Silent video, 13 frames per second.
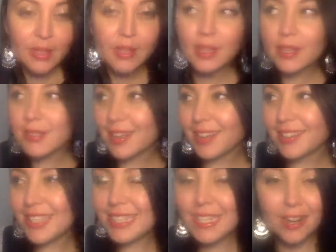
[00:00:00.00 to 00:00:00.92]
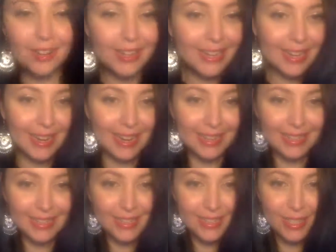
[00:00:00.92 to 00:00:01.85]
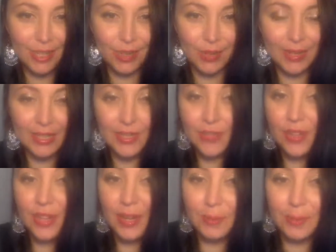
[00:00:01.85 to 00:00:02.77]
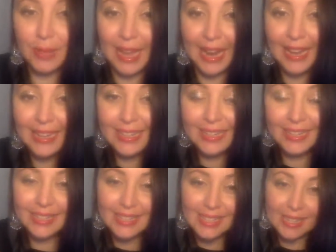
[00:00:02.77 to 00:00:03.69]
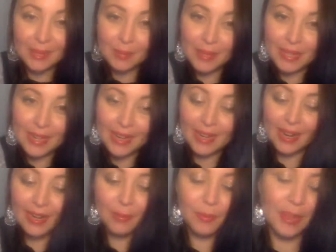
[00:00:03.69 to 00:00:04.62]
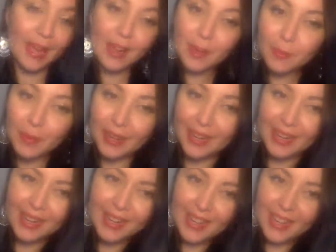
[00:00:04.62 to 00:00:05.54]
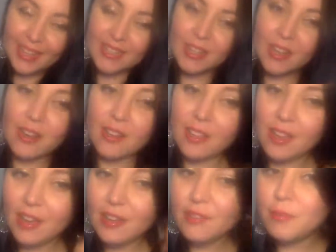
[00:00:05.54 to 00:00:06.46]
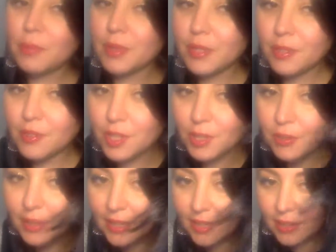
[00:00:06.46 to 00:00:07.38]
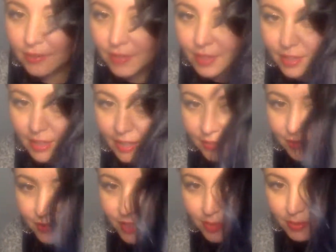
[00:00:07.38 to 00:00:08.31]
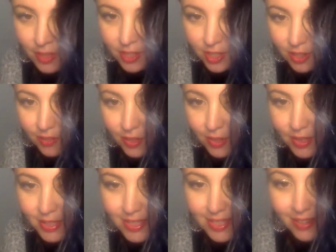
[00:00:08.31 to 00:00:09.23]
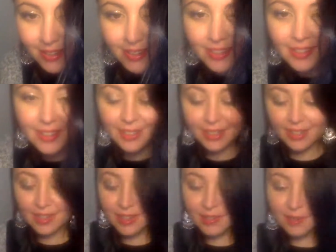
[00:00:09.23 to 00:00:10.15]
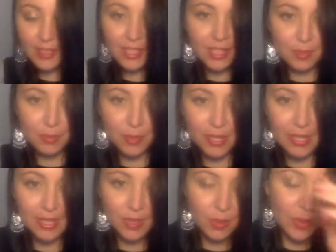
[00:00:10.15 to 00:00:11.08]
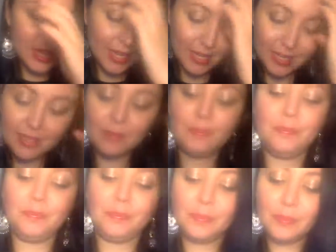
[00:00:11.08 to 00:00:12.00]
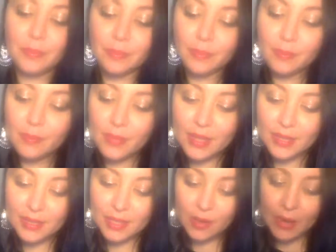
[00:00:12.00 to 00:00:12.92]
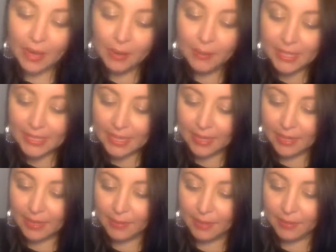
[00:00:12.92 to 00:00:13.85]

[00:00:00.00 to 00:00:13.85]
it's called Starry Night. So it's very black. It's like a midnight kind of black, but it's got a lot of blue to it in real life, which I'm not sure if you can see on here, which is pretty sweet. So I'm excited about